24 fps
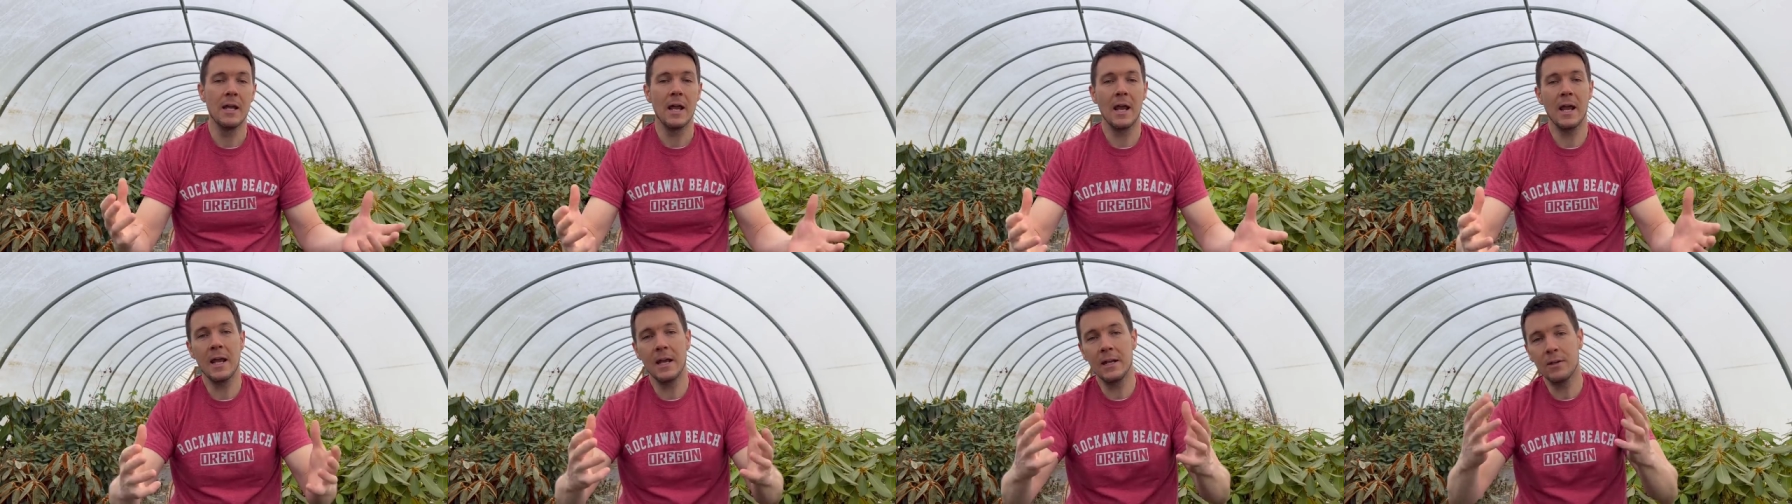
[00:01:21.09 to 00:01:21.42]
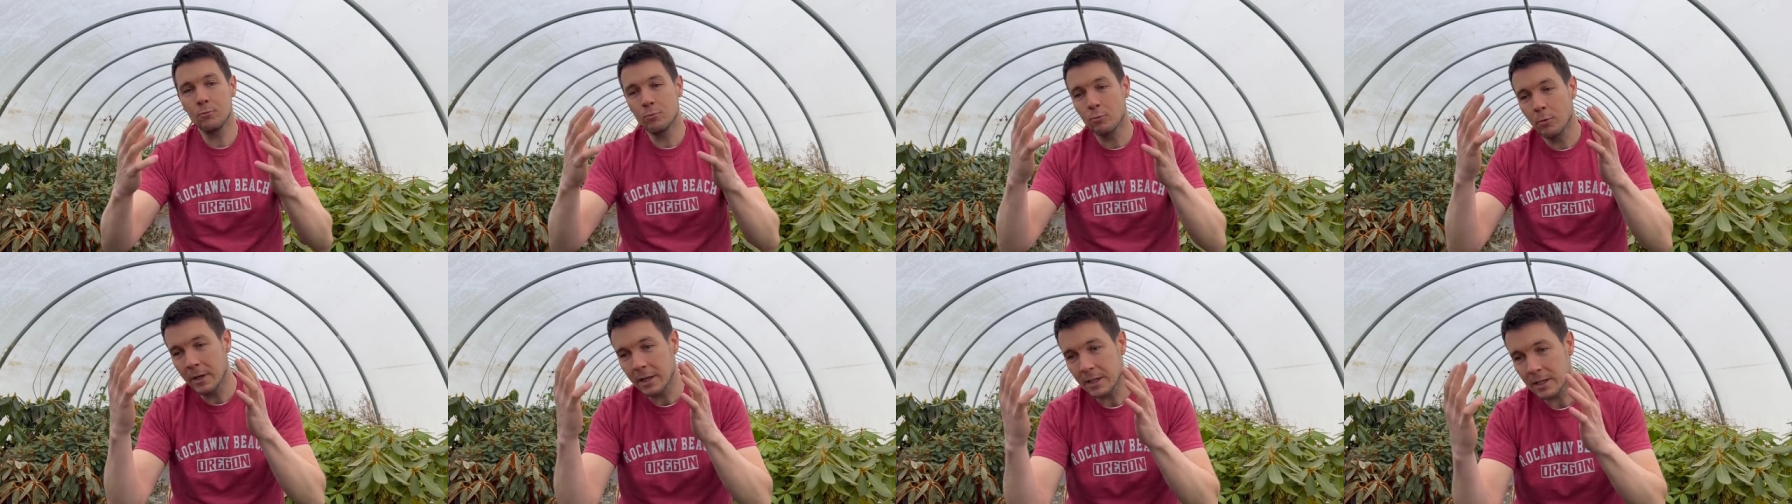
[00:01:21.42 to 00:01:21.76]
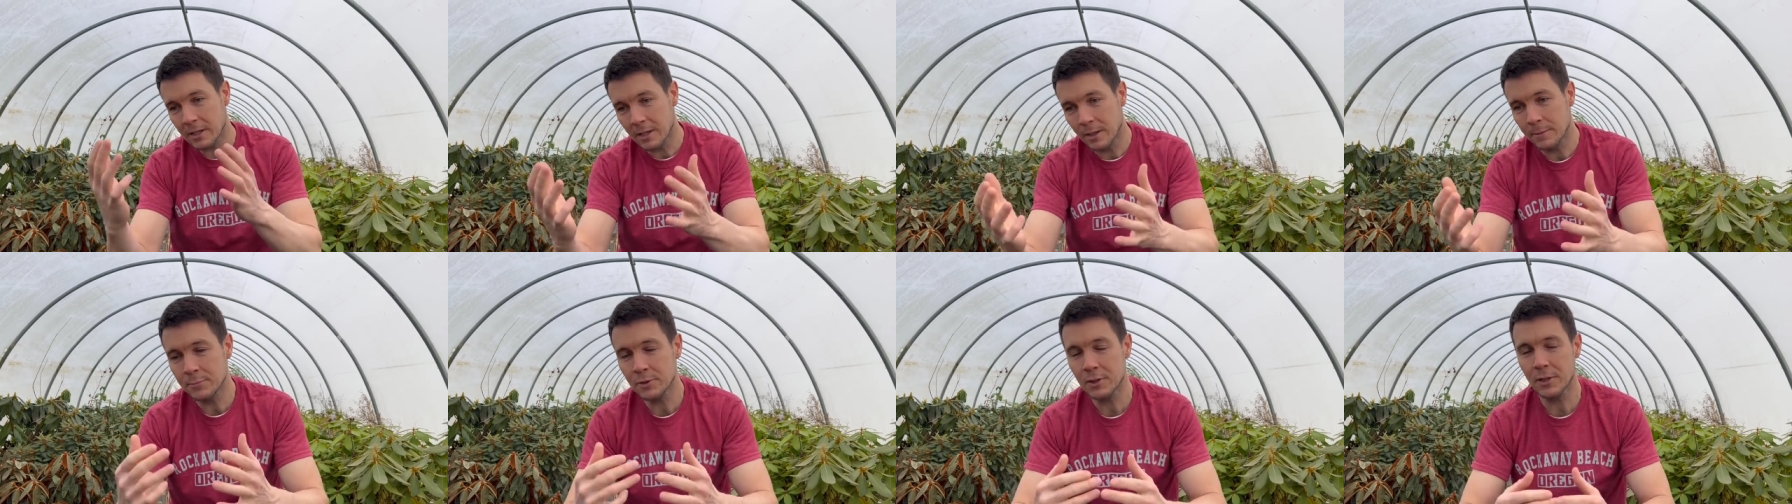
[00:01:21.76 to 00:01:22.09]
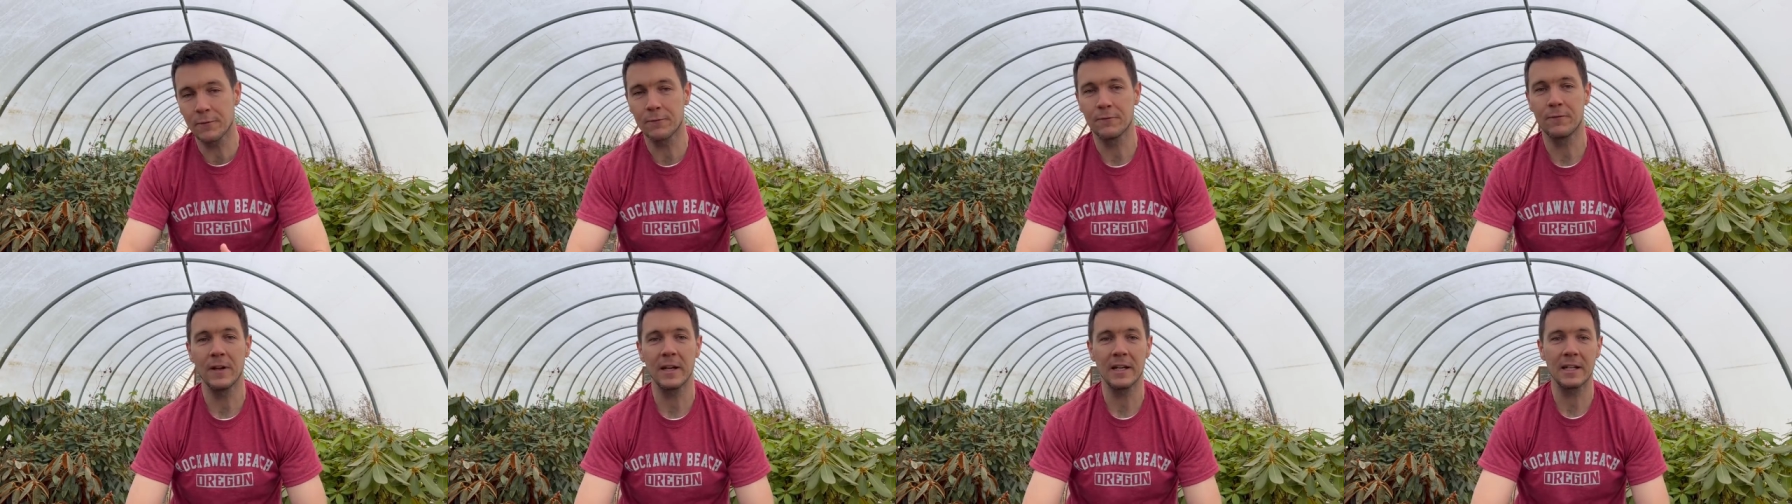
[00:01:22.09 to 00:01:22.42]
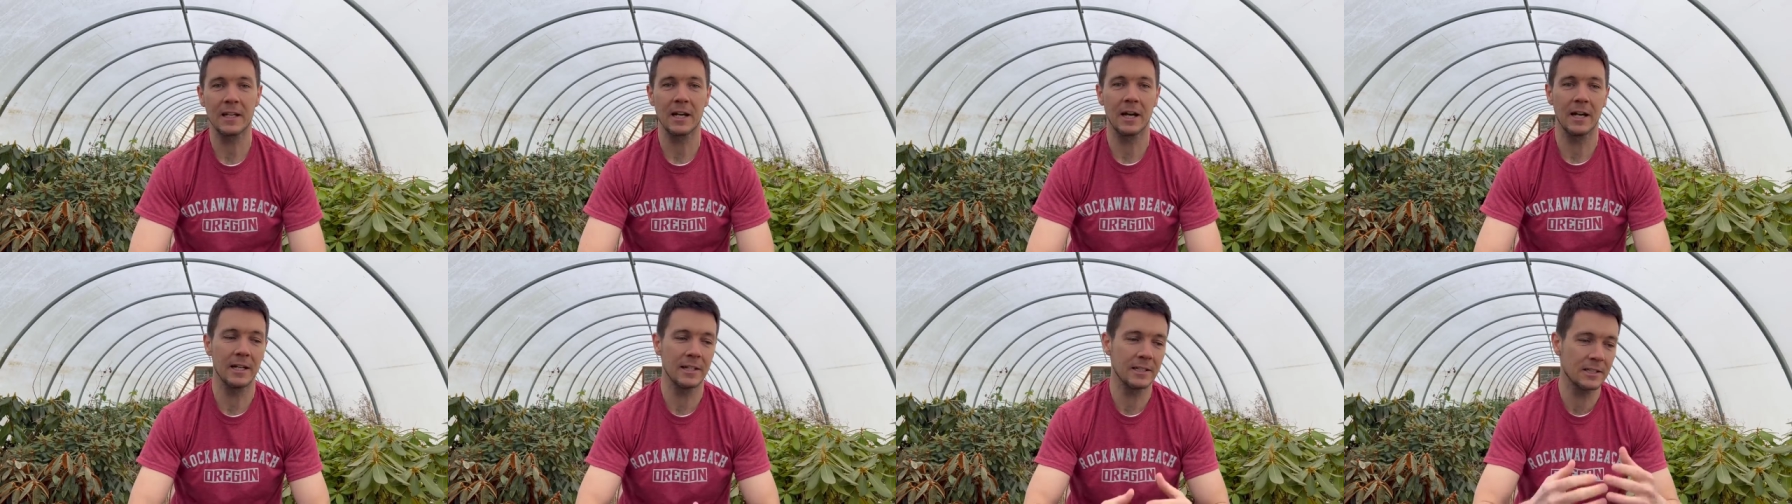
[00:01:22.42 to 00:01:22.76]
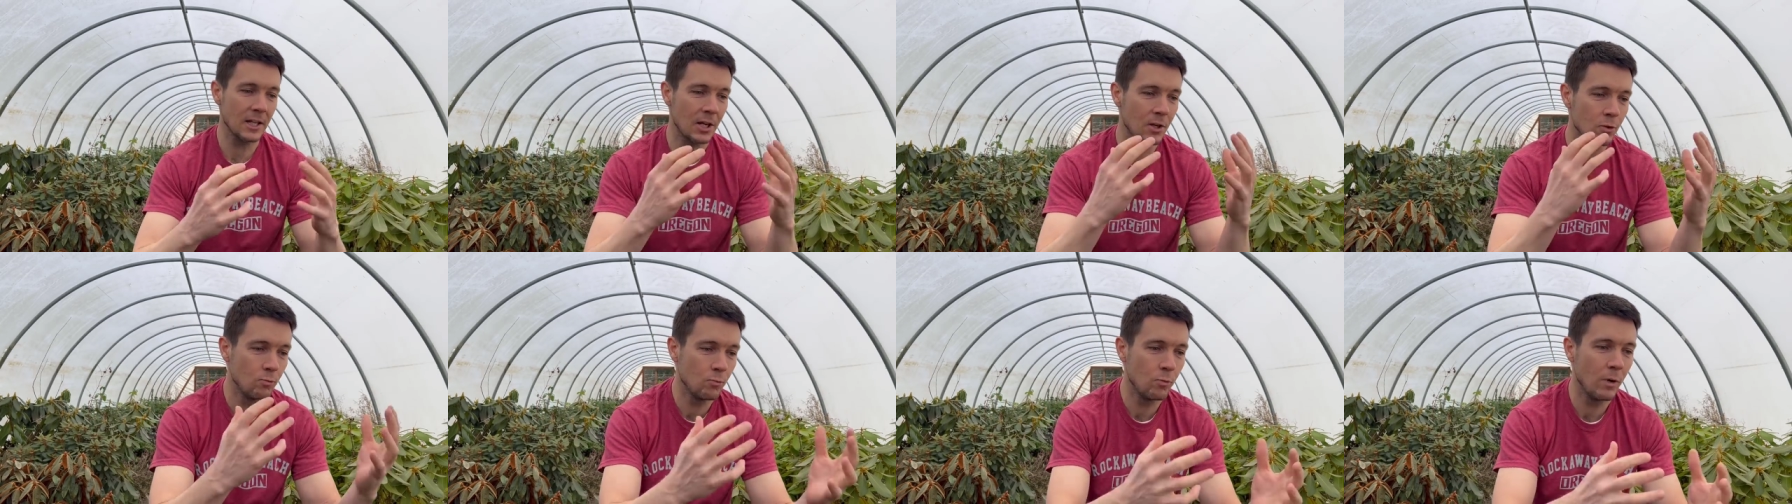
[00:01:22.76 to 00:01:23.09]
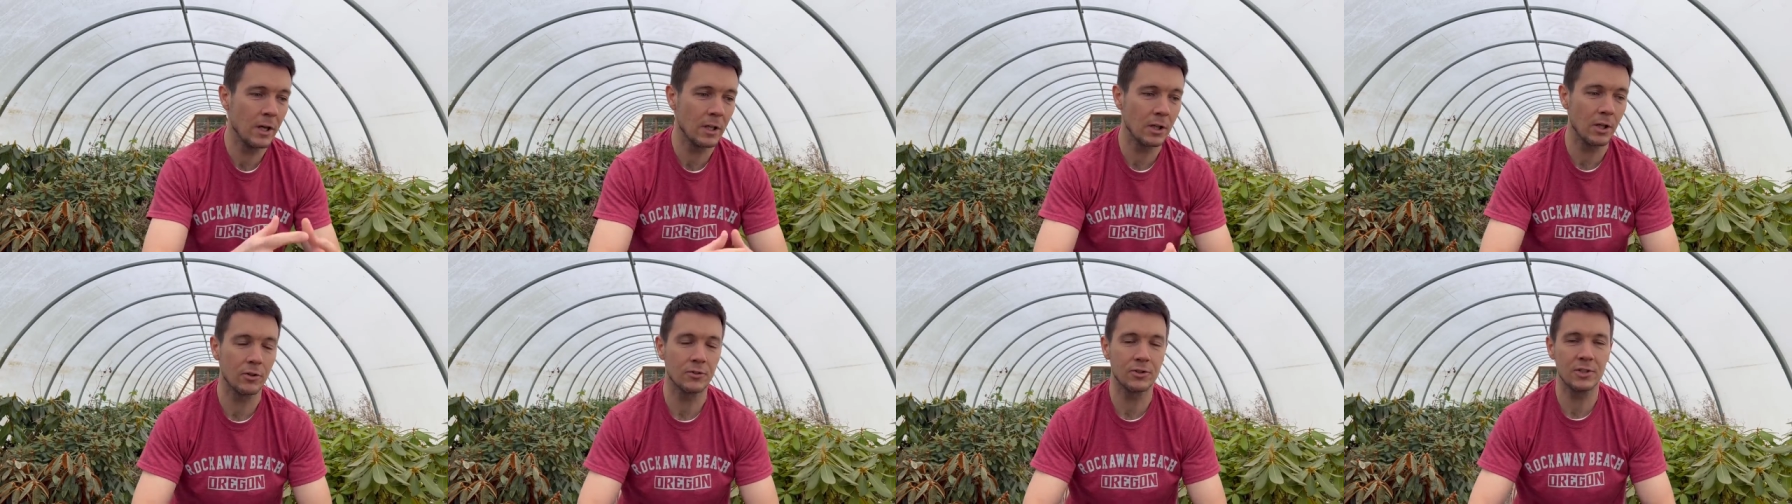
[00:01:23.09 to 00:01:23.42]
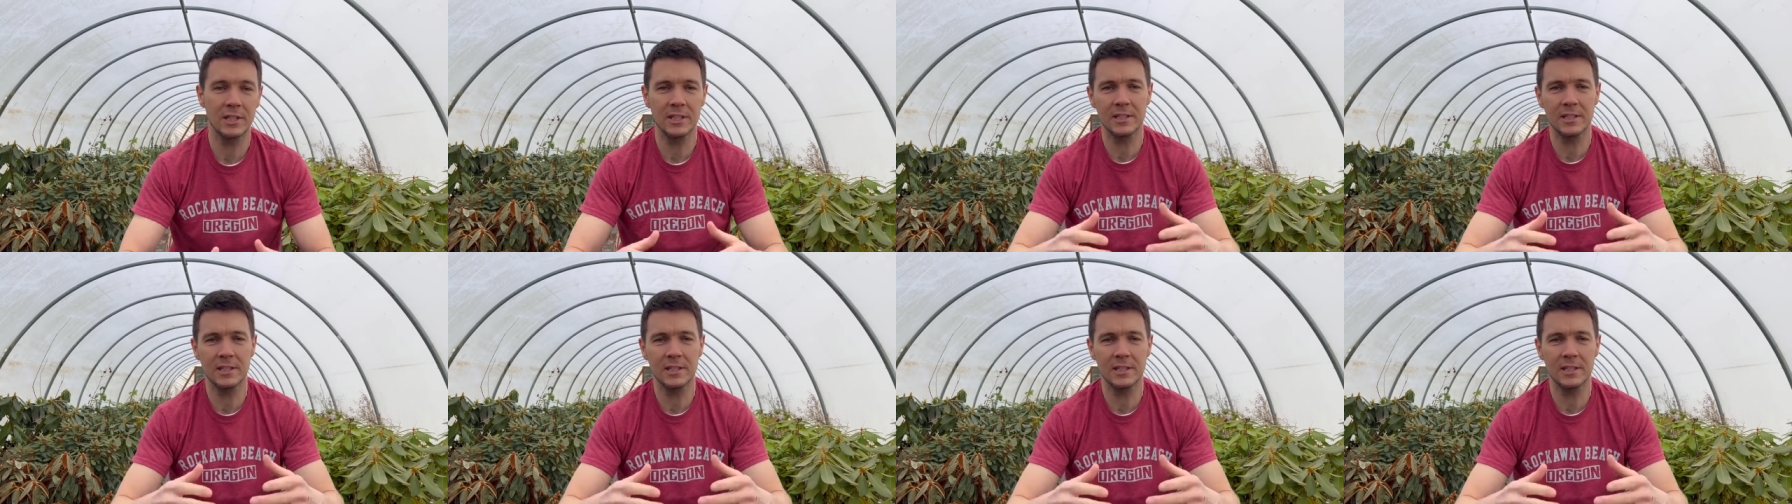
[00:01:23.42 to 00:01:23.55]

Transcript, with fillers: And when it comes to fig cuttings and willows,